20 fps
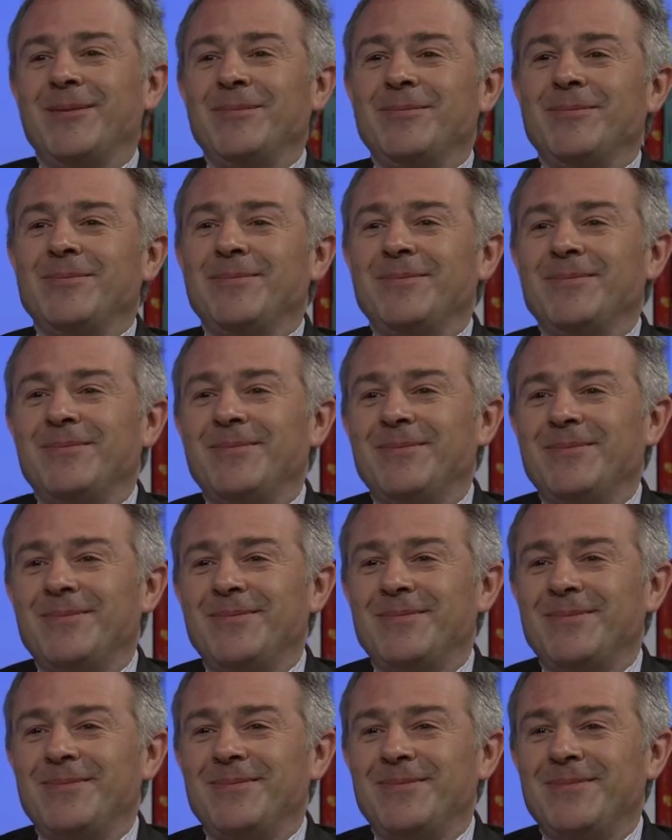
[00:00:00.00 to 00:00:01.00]
have their little
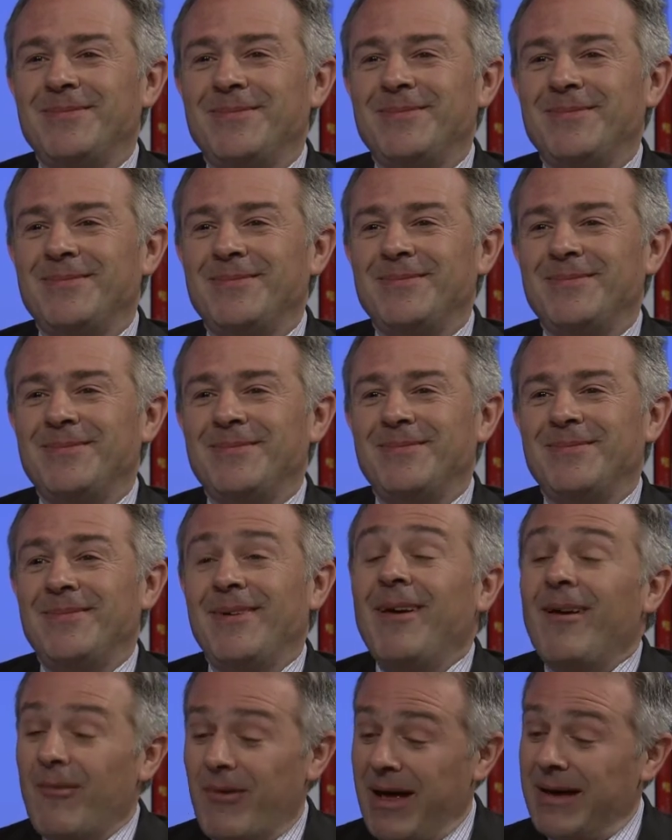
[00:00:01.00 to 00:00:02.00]
tongue-in-cheek
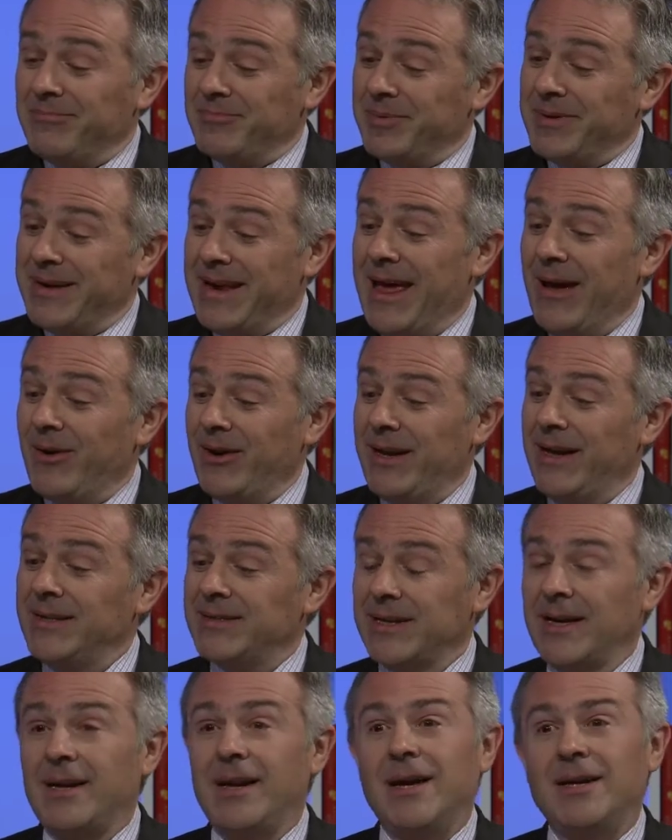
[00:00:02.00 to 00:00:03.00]
sometimes. Huh? Uh, but
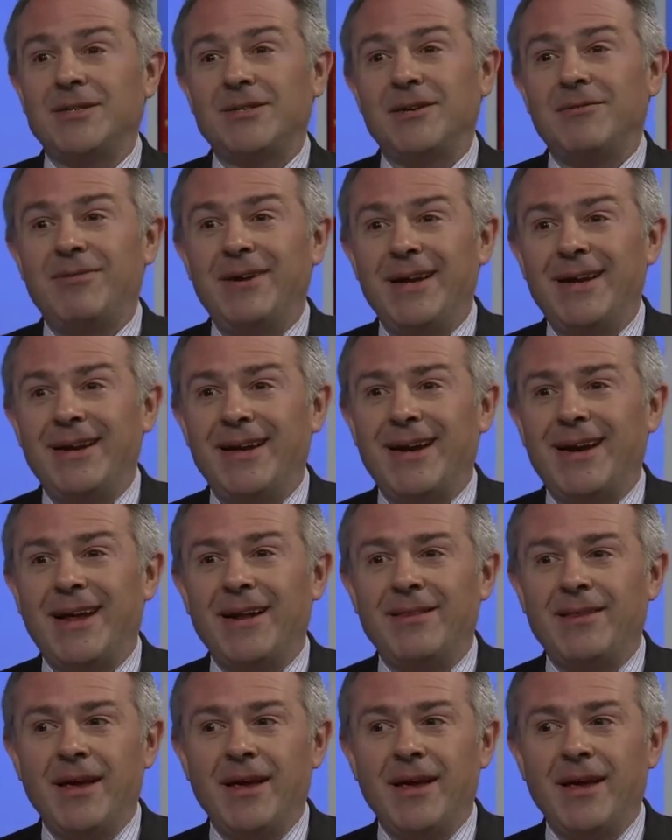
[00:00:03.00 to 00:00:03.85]
nowadays, I'd actually read it. I